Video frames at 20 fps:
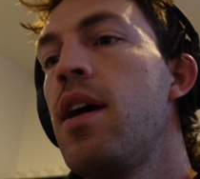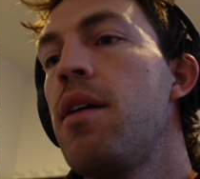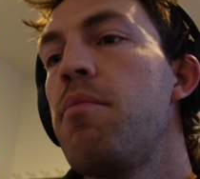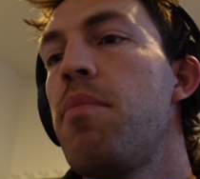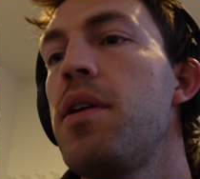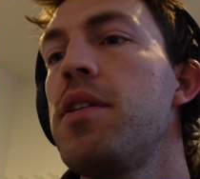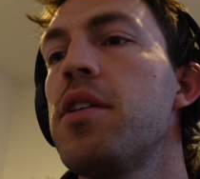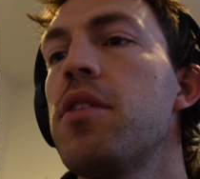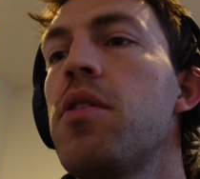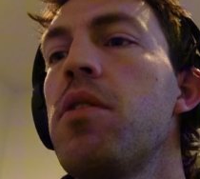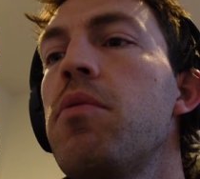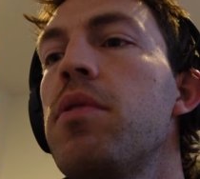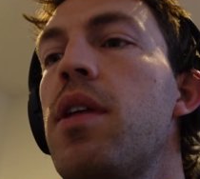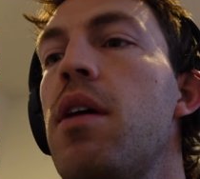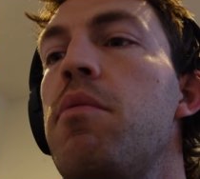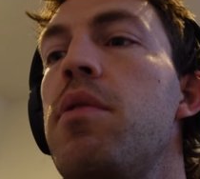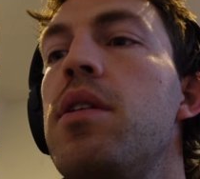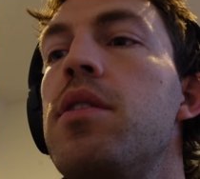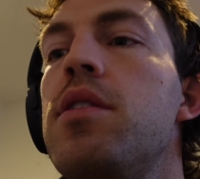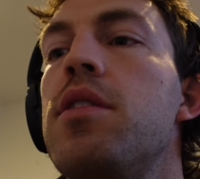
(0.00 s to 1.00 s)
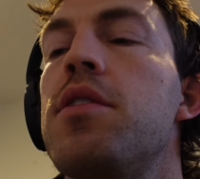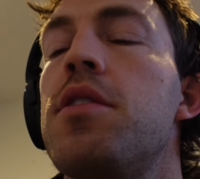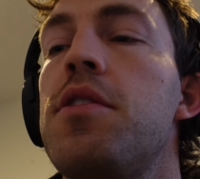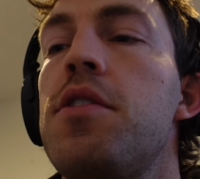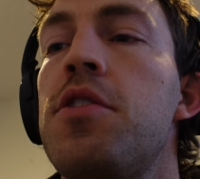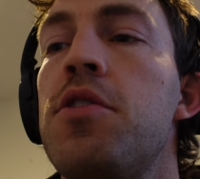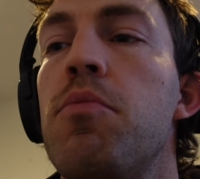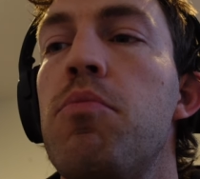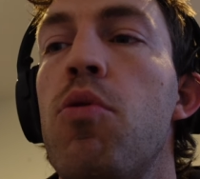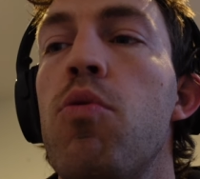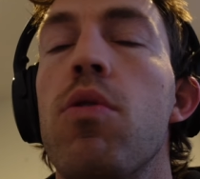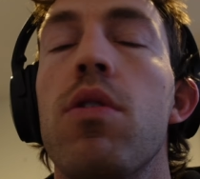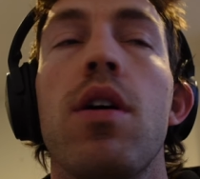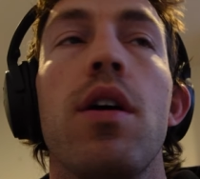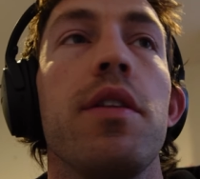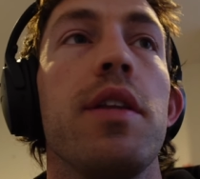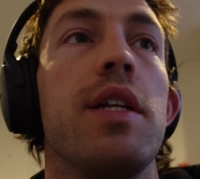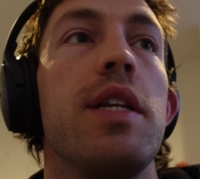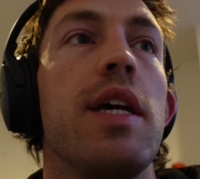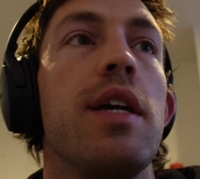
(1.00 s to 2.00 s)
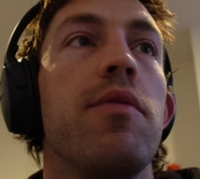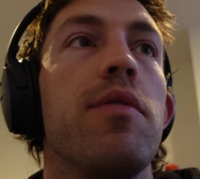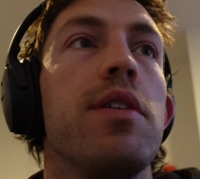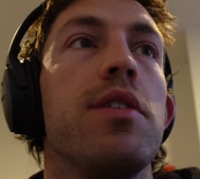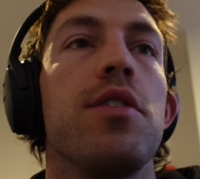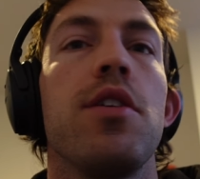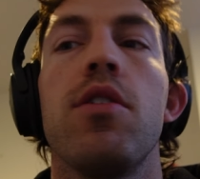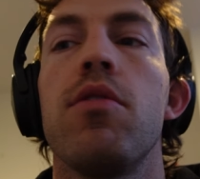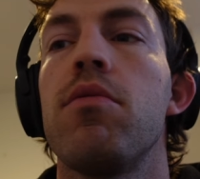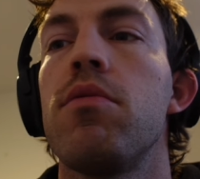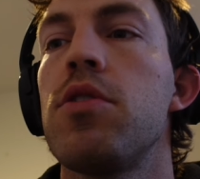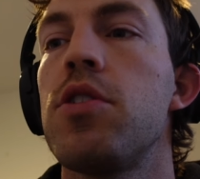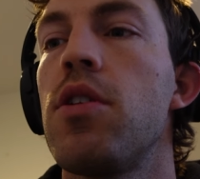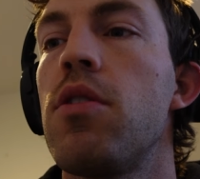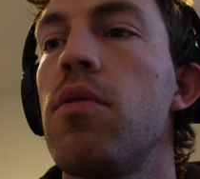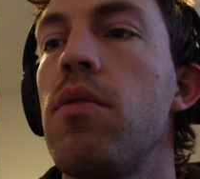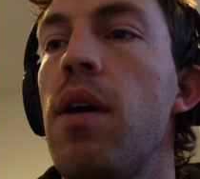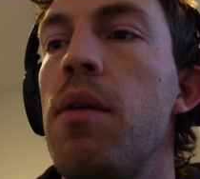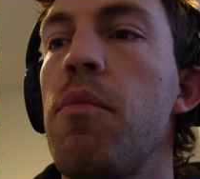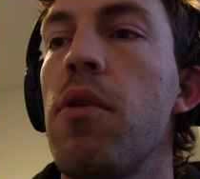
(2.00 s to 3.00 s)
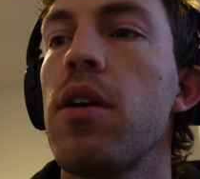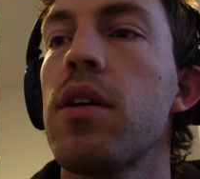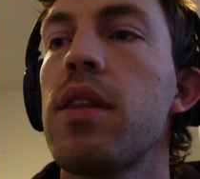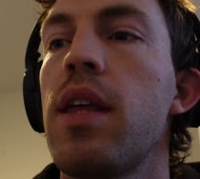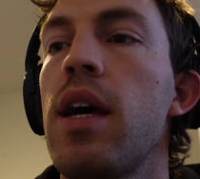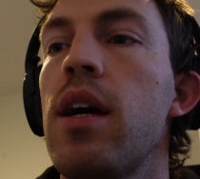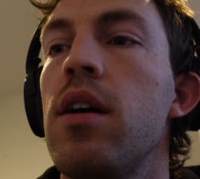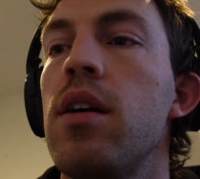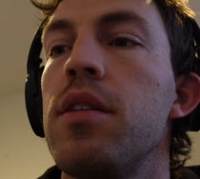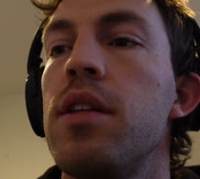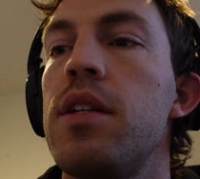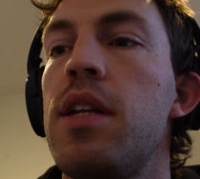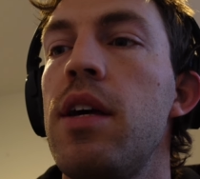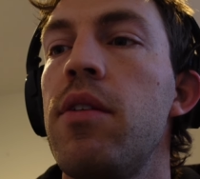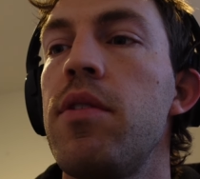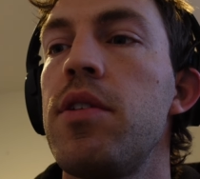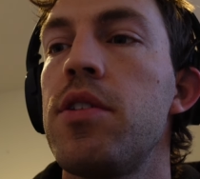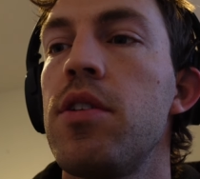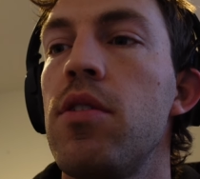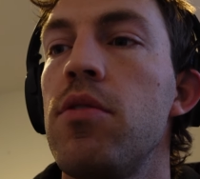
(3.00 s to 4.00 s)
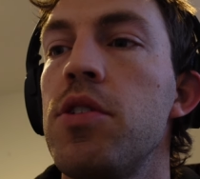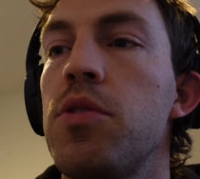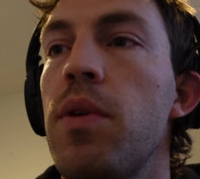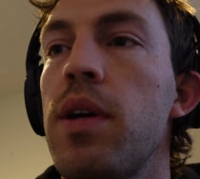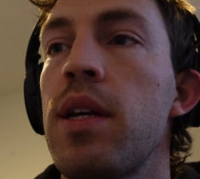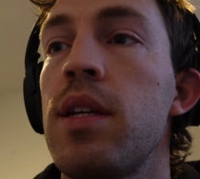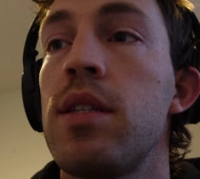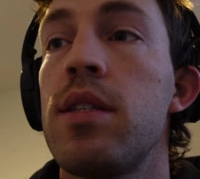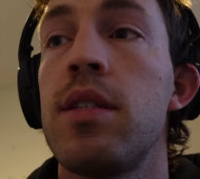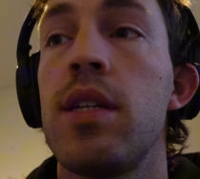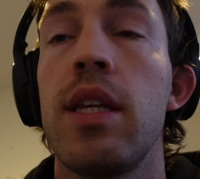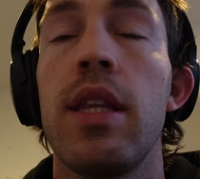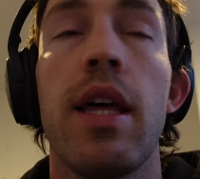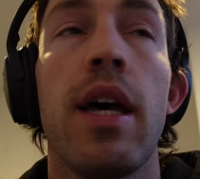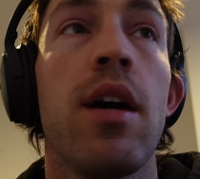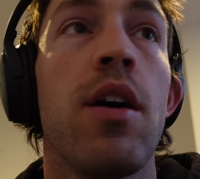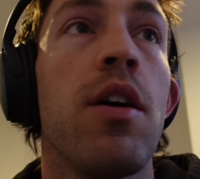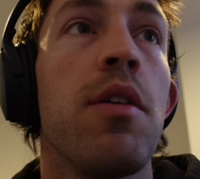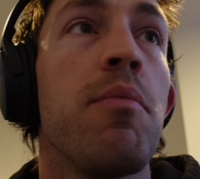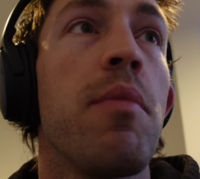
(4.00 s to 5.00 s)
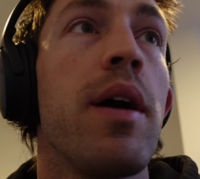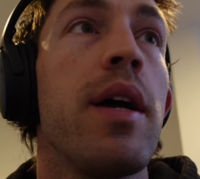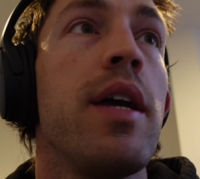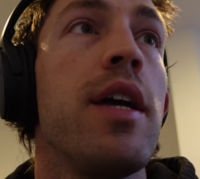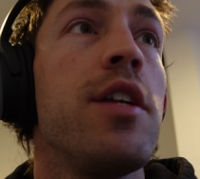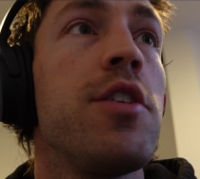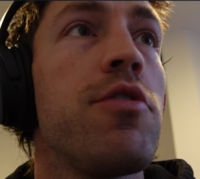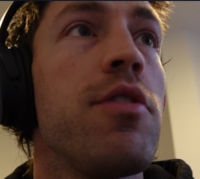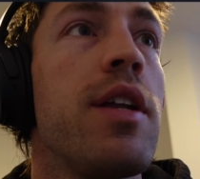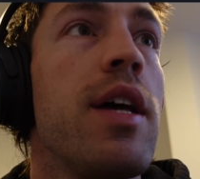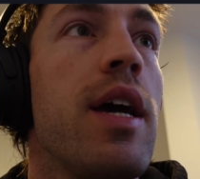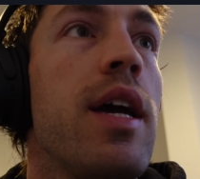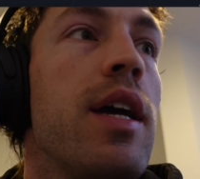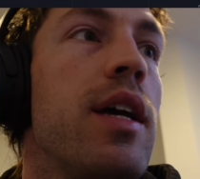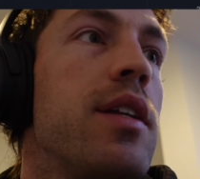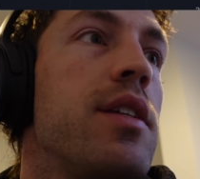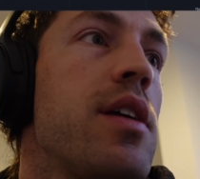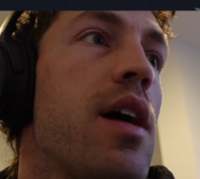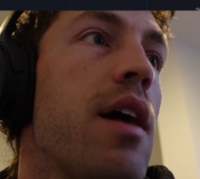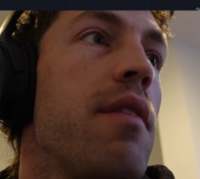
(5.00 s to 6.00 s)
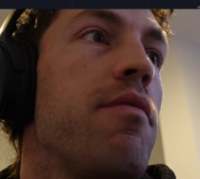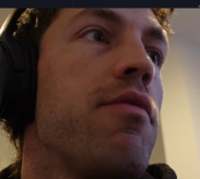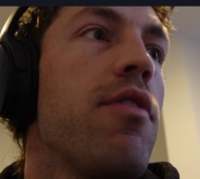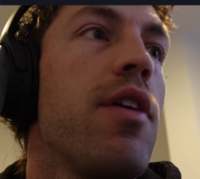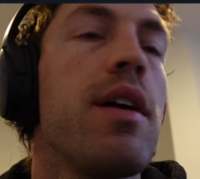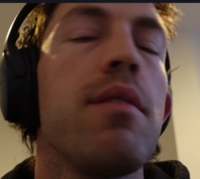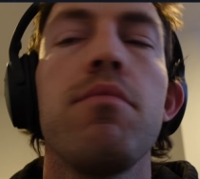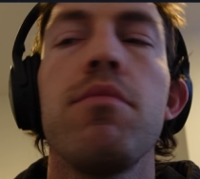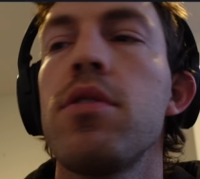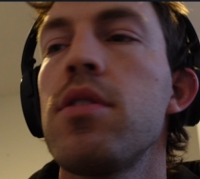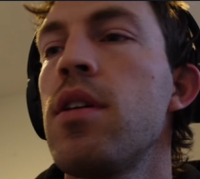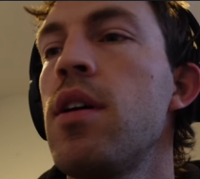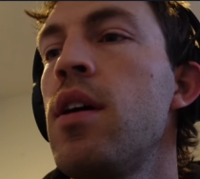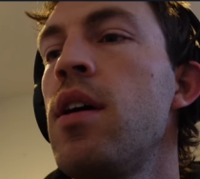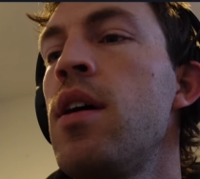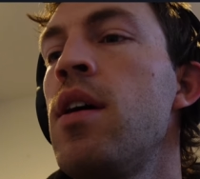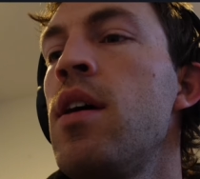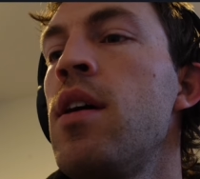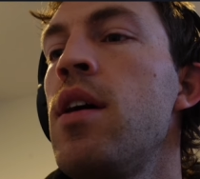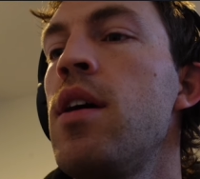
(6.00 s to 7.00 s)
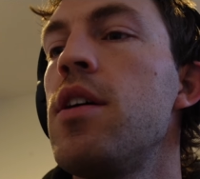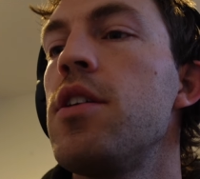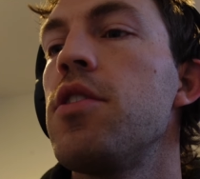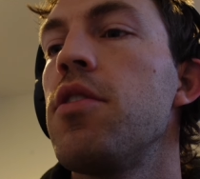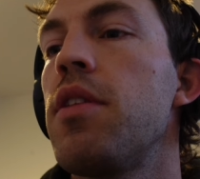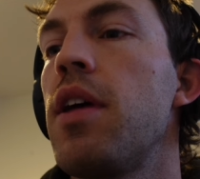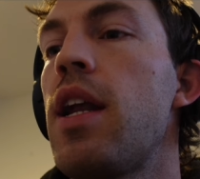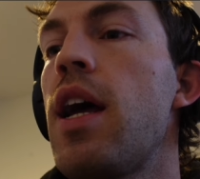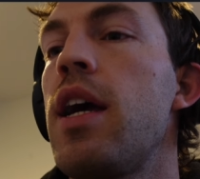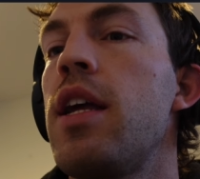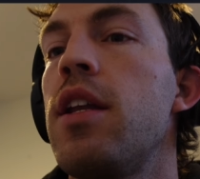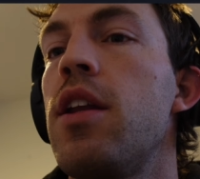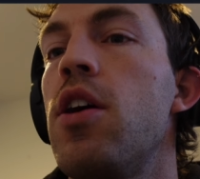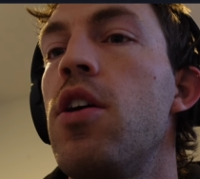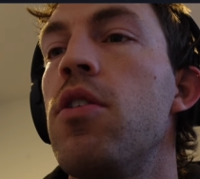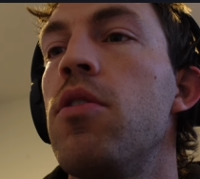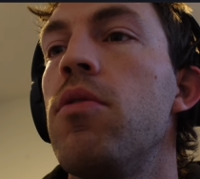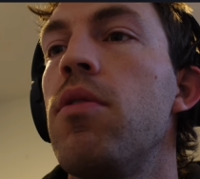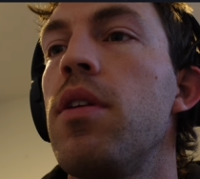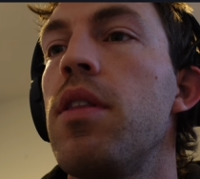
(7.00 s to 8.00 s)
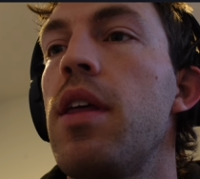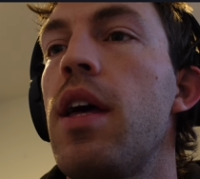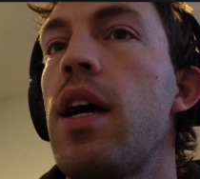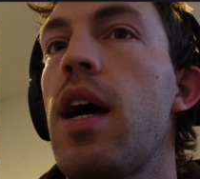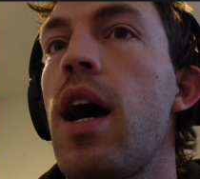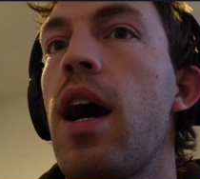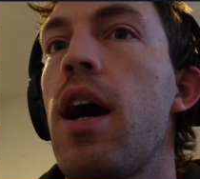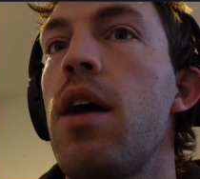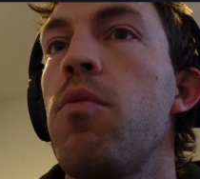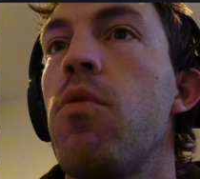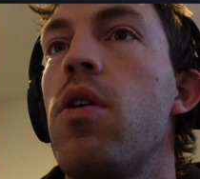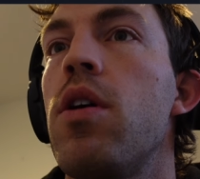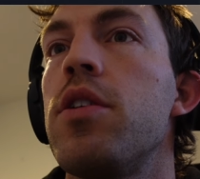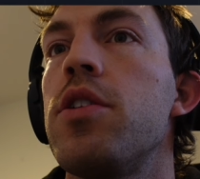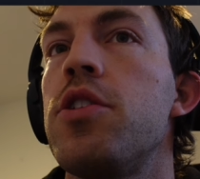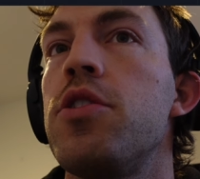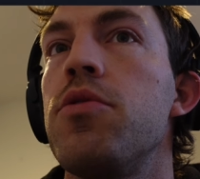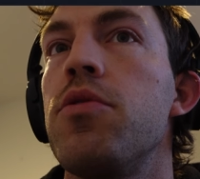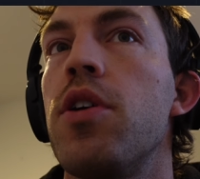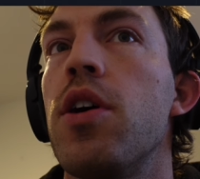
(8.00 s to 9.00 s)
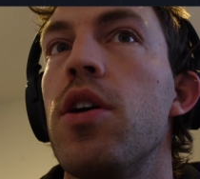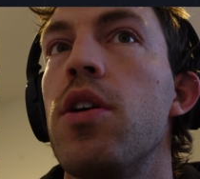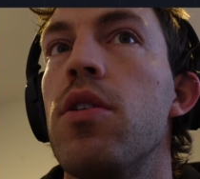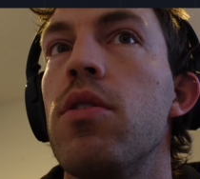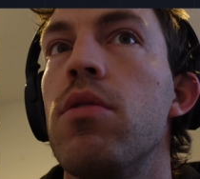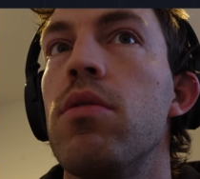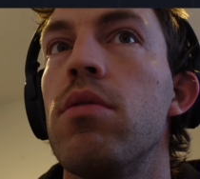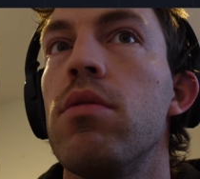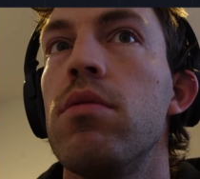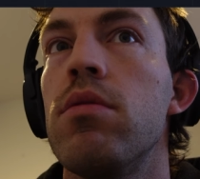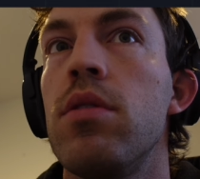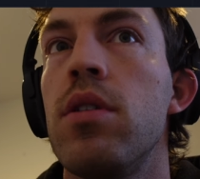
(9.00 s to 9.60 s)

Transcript: Basically what that means is it's support on the daily zone. So I mark that on the daily zone so I can see that on my intraday time frames, so that I know that I want to go